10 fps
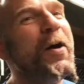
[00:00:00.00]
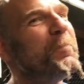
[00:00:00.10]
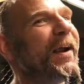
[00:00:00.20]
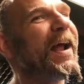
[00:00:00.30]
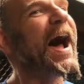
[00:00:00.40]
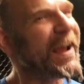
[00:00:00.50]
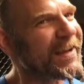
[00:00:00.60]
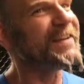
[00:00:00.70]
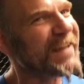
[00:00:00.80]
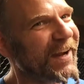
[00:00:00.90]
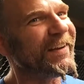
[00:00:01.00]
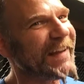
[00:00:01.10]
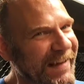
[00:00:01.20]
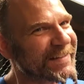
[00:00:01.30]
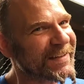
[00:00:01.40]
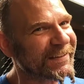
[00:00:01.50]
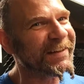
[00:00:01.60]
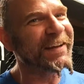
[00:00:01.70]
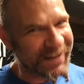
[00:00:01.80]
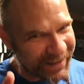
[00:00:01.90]
but I can tell instantly
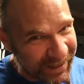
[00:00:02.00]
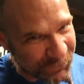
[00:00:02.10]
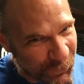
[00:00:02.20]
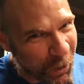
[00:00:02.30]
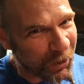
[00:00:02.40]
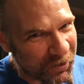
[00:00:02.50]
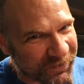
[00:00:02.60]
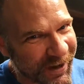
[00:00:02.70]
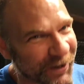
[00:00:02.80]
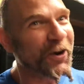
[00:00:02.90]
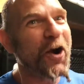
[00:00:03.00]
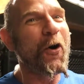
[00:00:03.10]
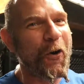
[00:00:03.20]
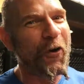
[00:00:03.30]
if you are a fighter. I love that.